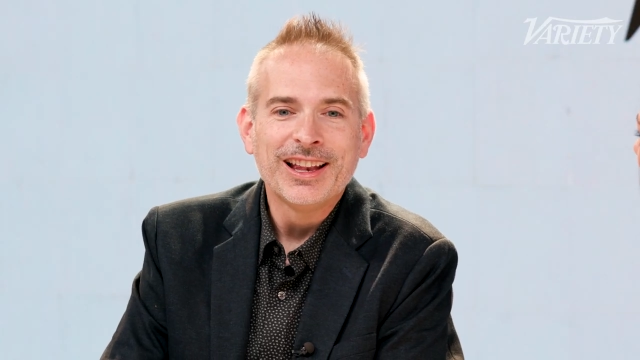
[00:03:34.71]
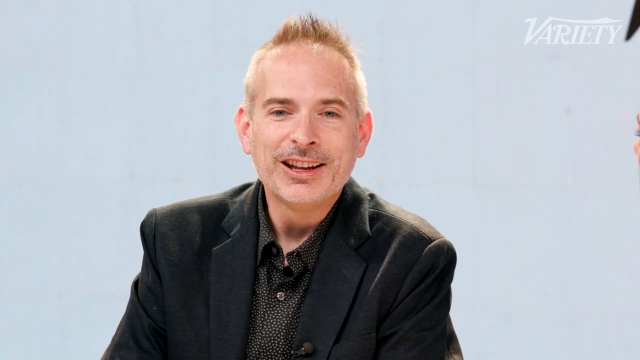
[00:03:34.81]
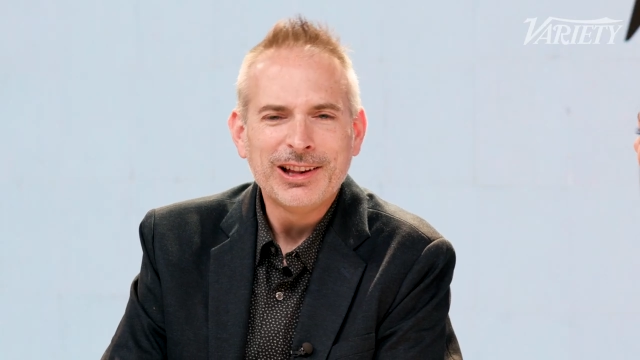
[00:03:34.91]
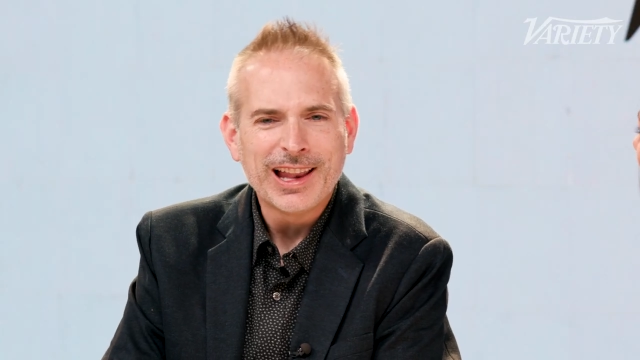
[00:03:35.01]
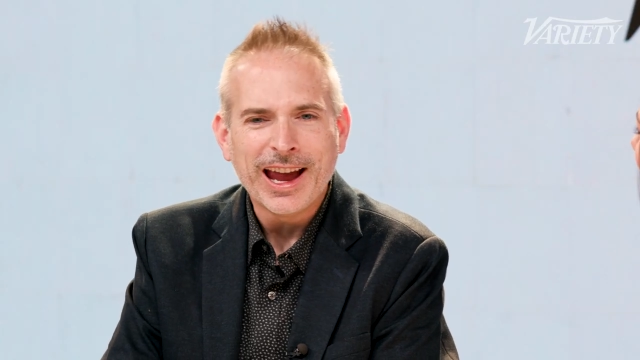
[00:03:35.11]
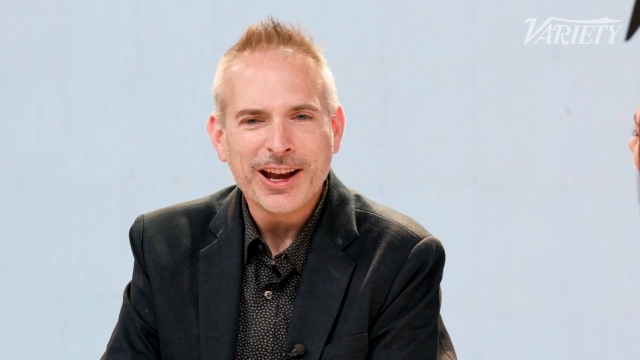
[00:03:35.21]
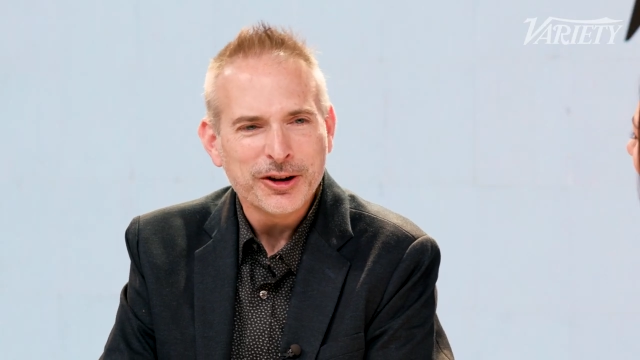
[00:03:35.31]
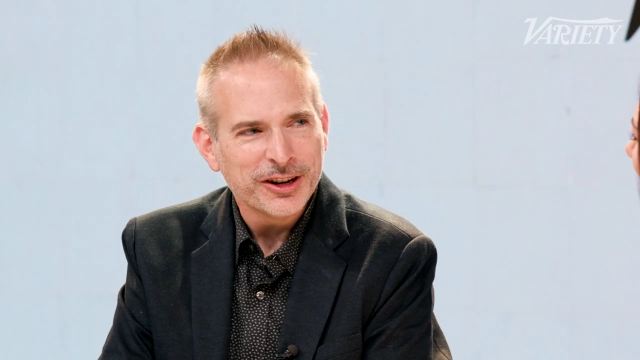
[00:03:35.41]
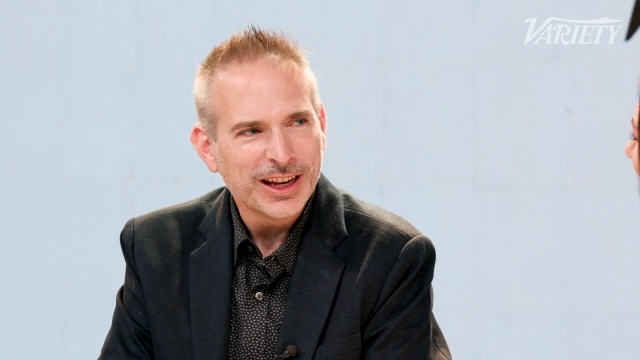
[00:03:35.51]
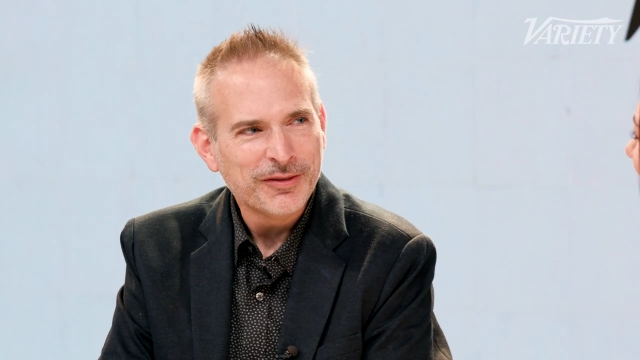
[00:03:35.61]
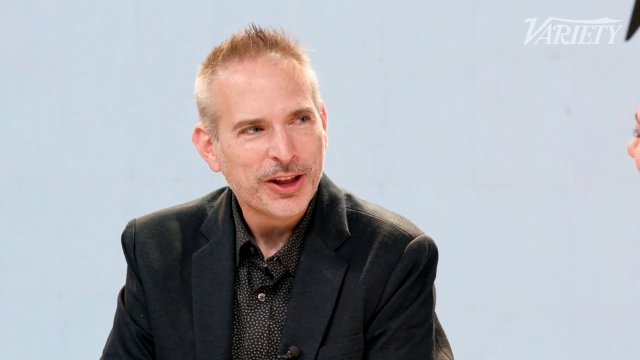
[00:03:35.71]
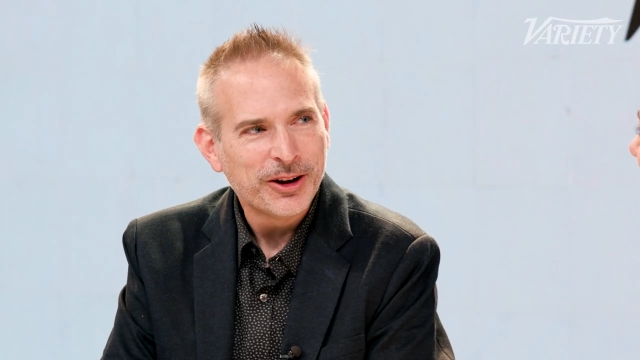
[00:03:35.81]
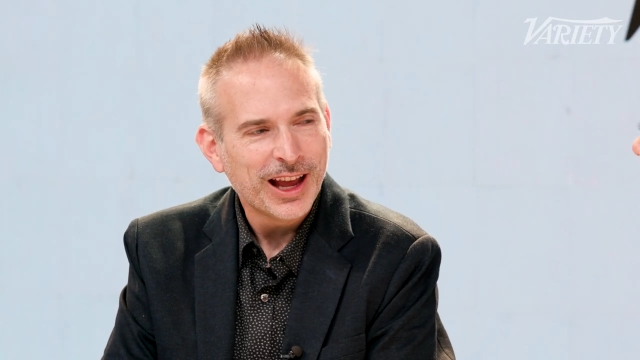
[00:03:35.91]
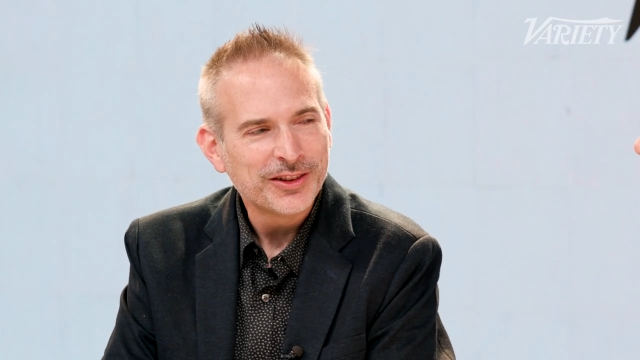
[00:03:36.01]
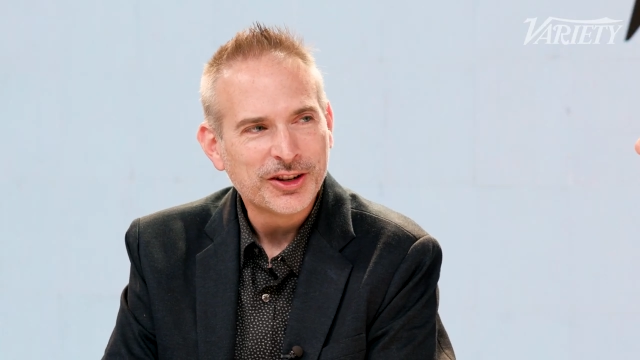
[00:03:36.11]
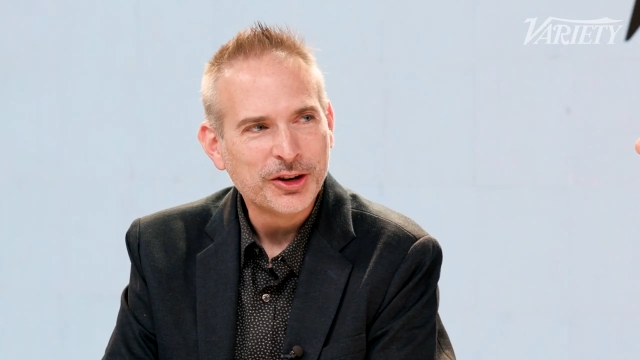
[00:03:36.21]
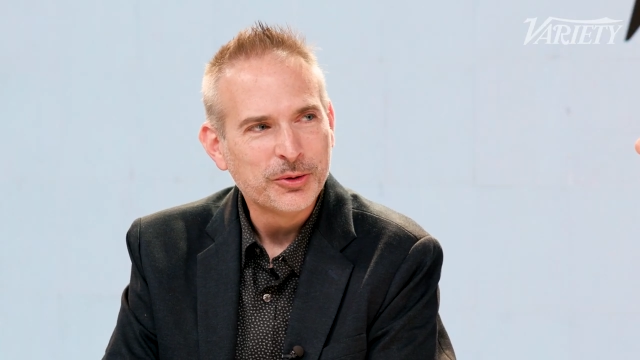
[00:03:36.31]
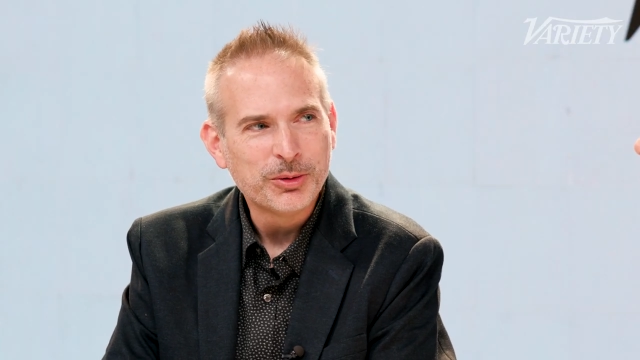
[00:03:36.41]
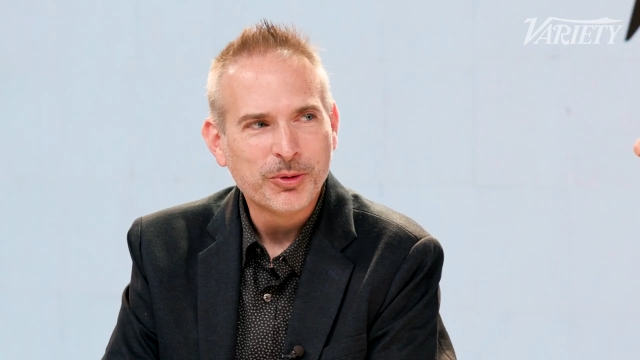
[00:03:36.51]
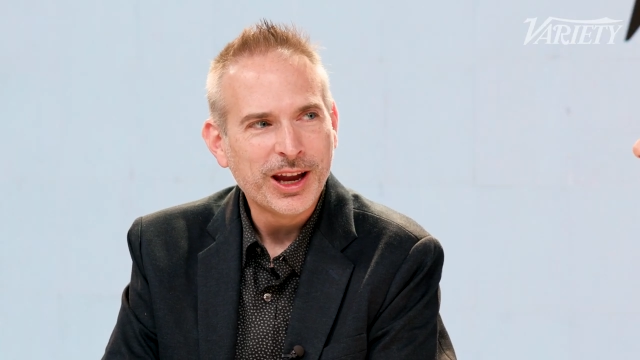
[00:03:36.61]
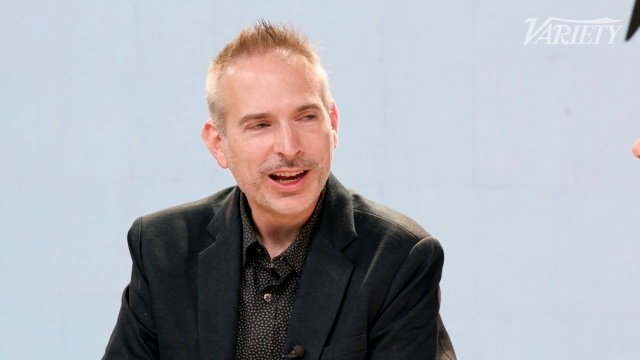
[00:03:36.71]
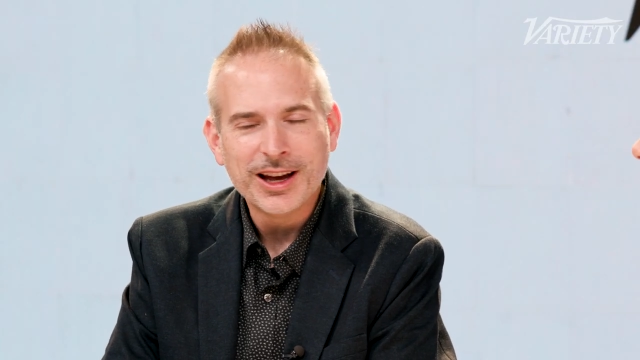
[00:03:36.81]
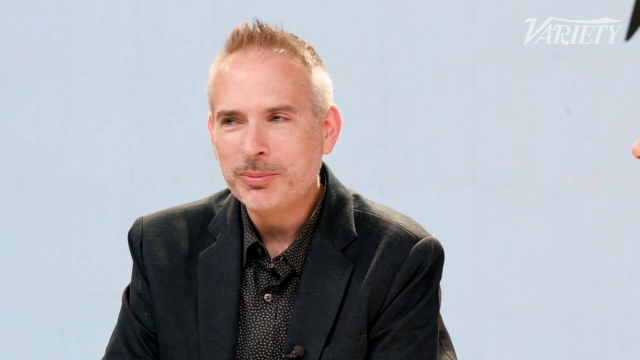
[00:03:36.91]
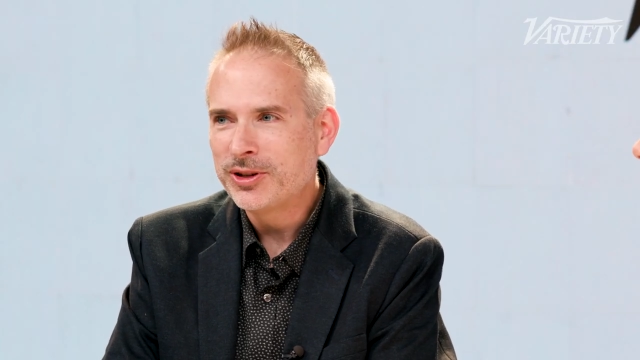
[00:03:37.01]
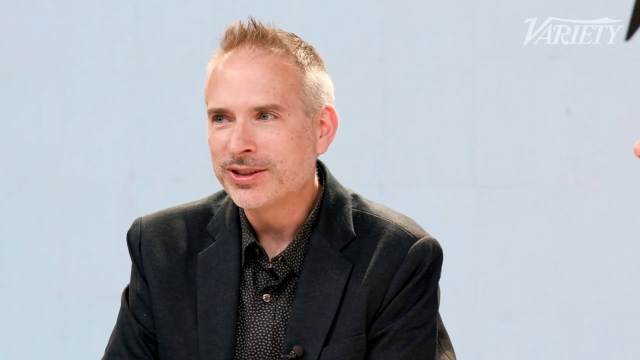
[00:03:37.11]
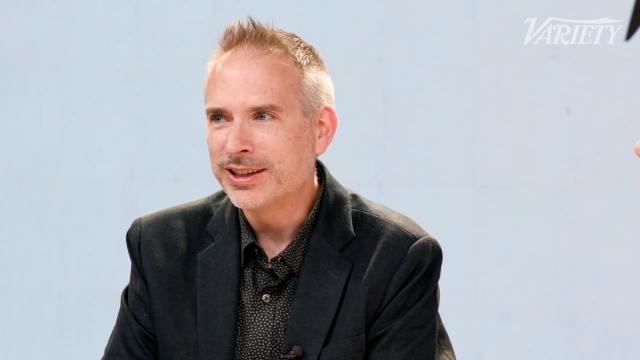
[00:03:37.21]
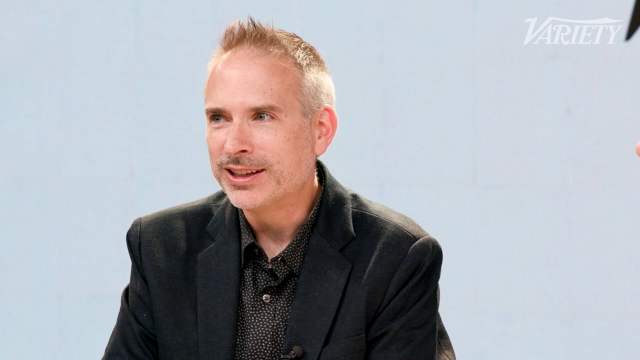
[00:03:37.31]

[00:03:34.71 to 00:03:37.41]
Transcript: little lighter, even though it has to do with breakups